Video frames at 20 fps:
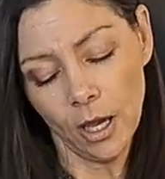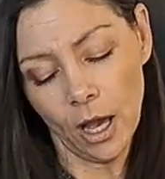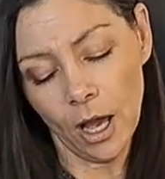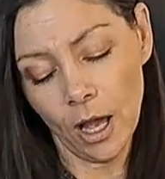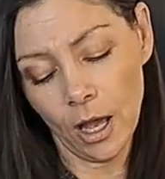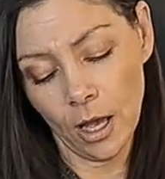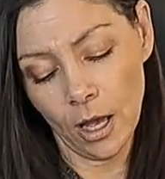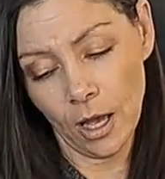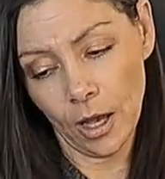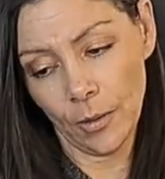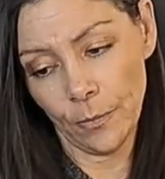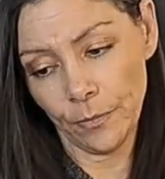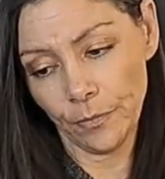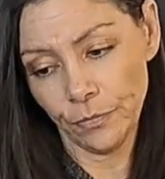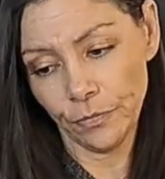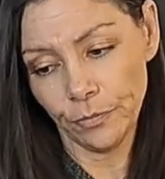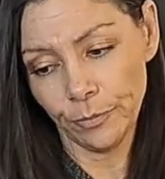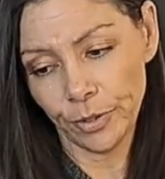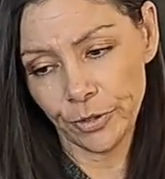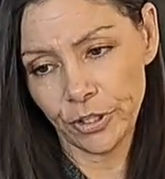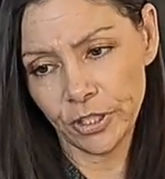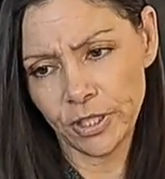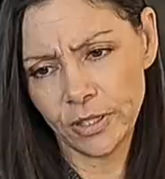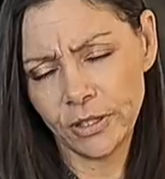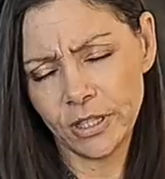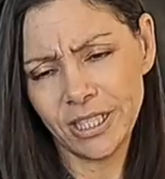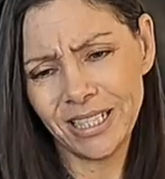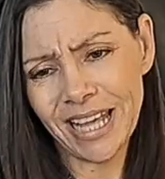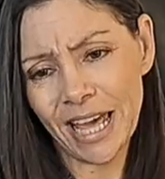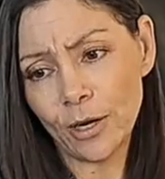But
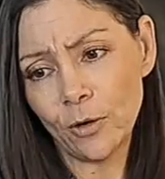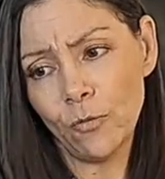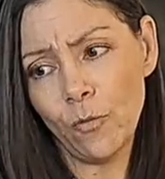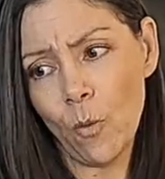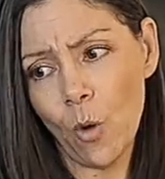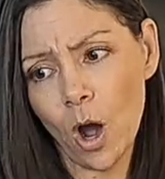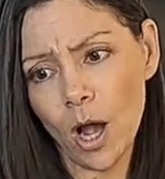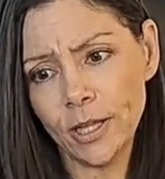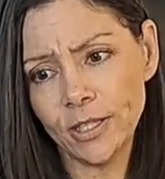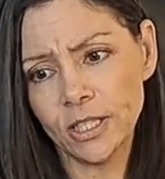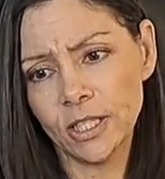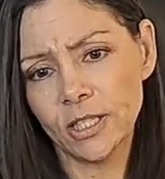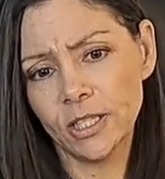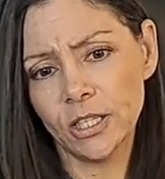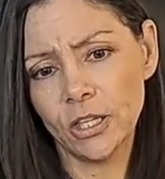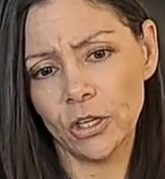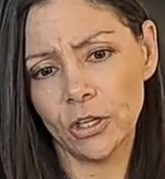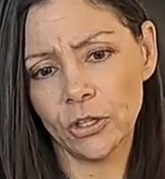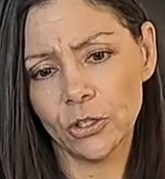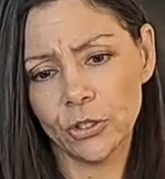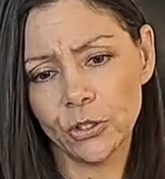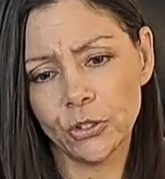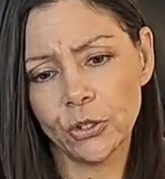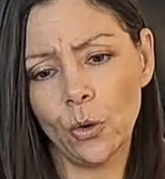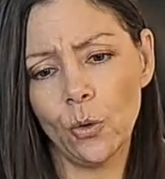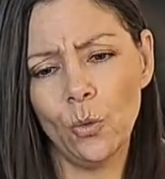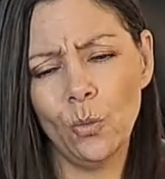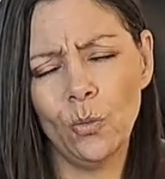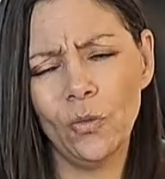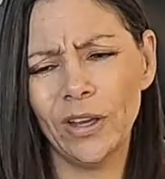the Ten of Wands is here.
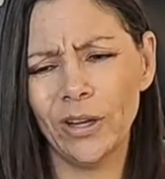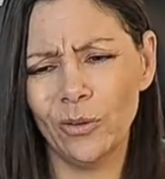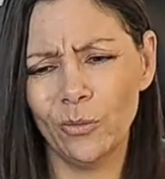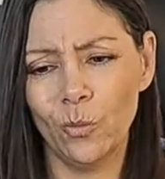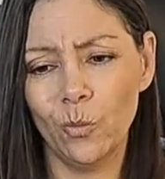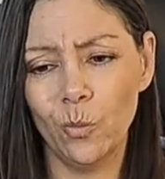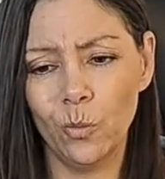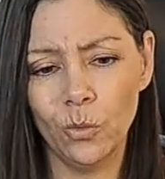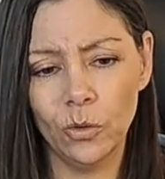So like,